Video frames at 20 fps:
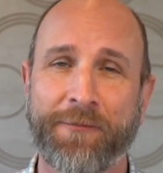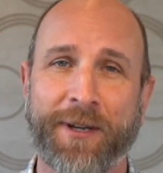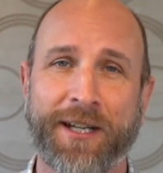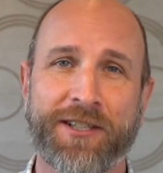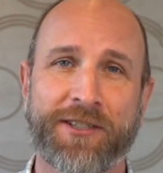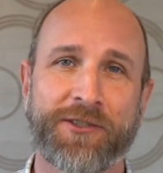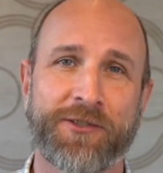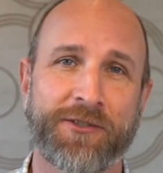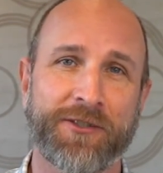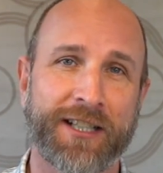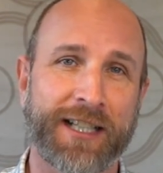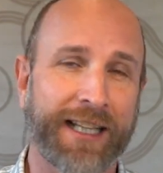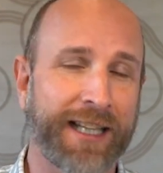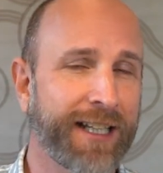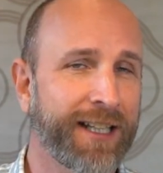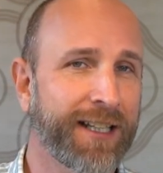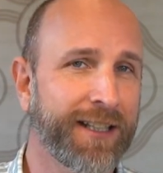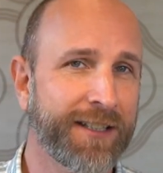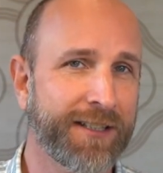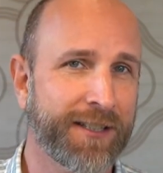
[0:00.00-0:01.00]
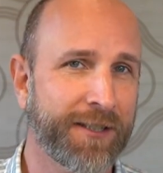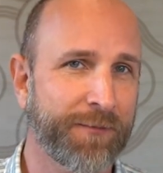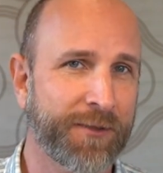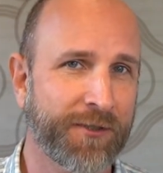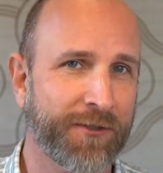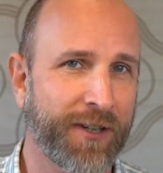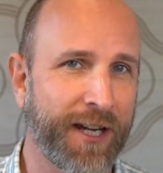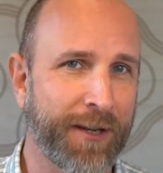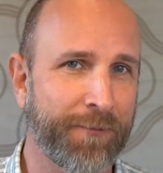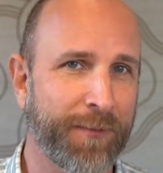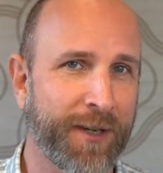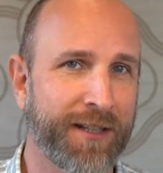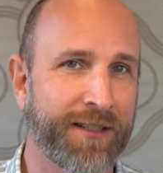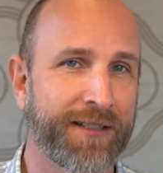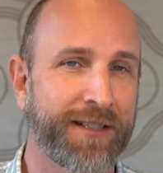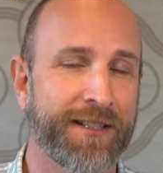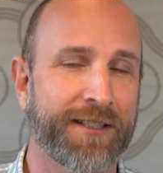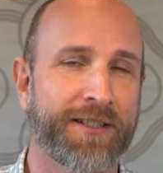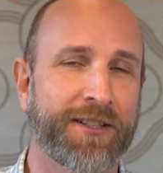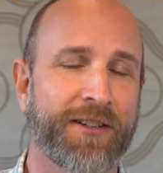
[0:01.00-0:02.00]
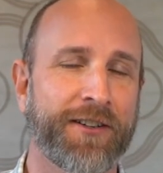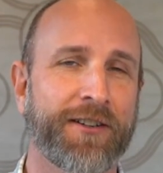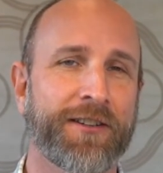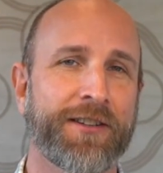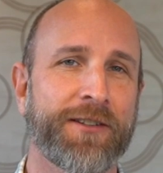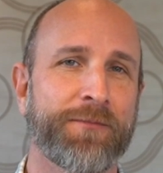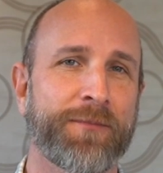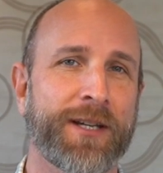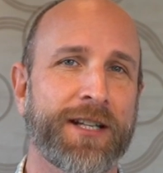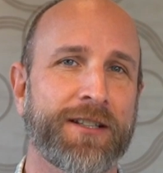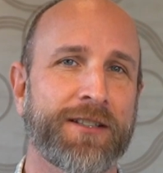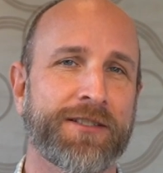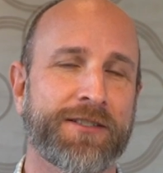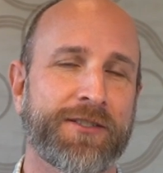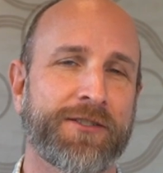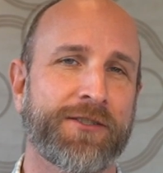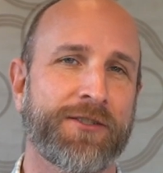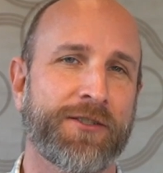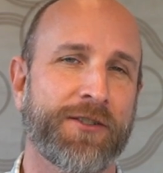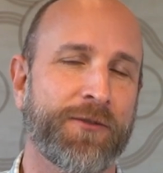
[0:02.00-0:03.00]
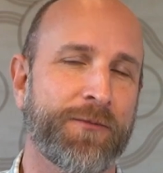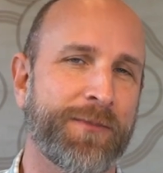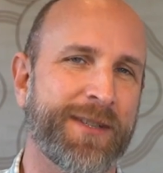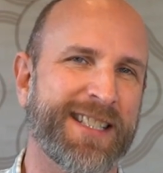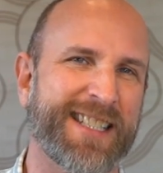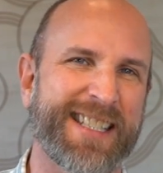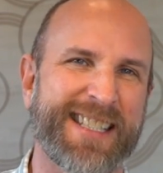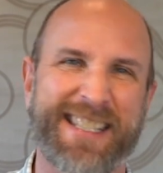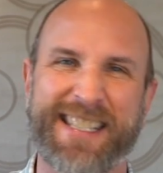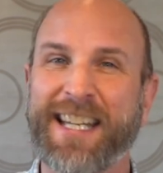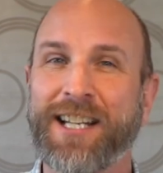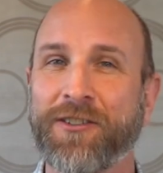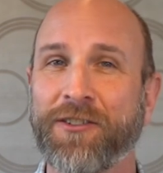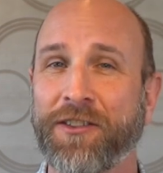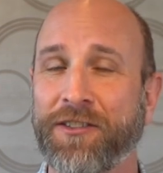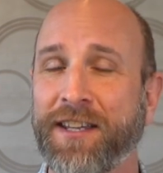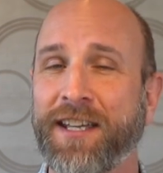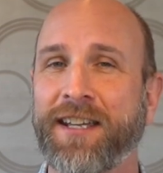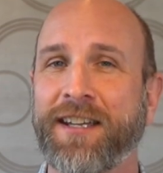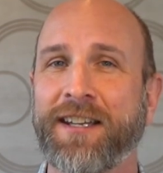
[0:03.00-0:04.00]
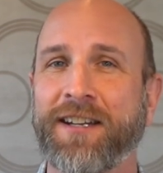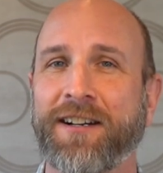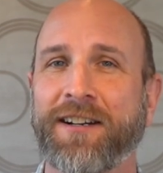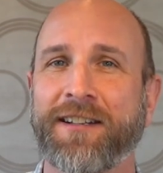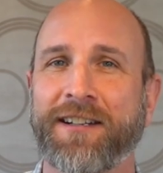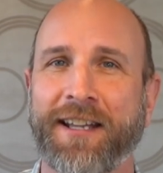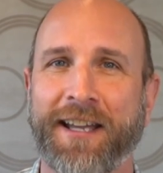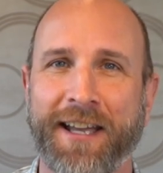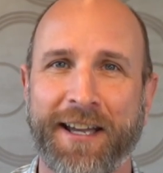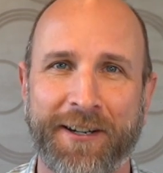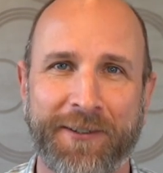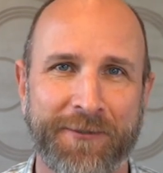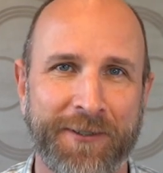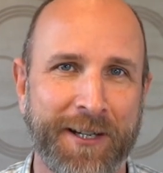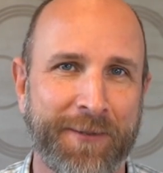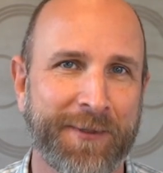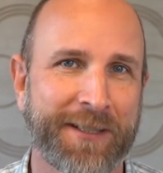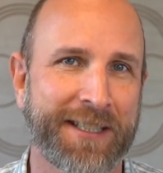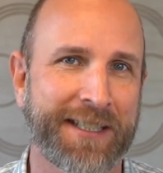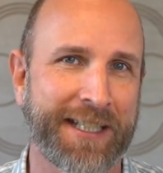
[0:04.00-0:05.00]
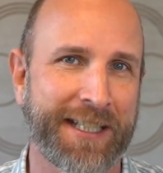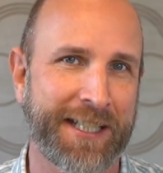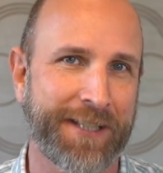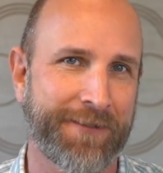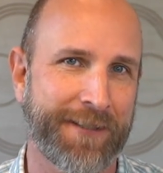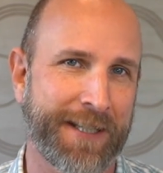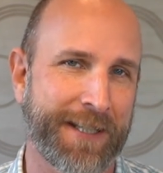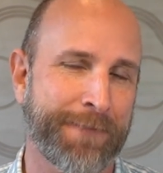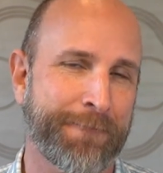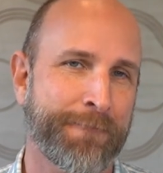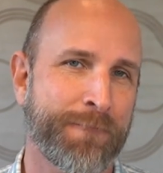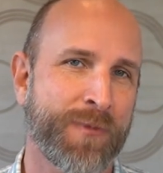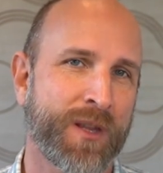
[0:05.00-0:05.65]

make sure you click on the subscribe button and turn on the bell so you don't miss a single thing on Adorama TV.